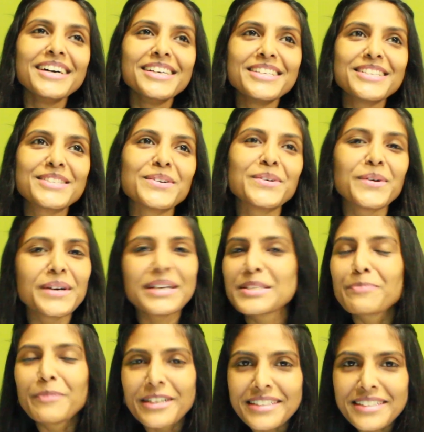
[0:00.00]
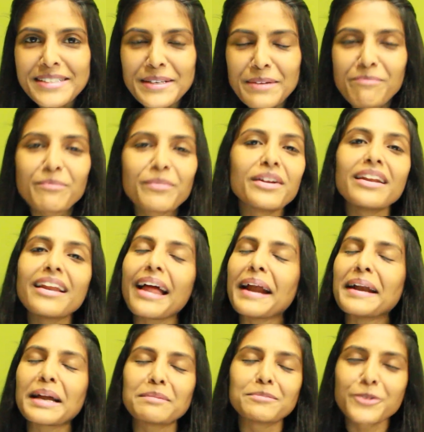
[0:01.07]
So it's pretty simple,
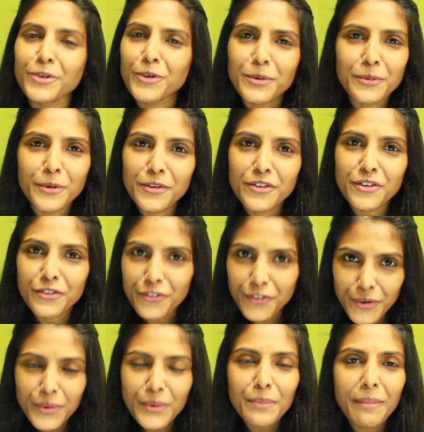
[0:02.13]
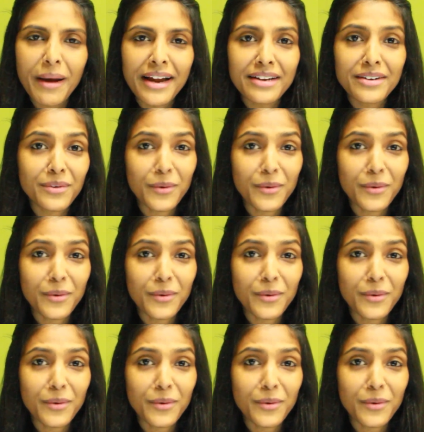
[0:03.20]
and I'm sure most of you might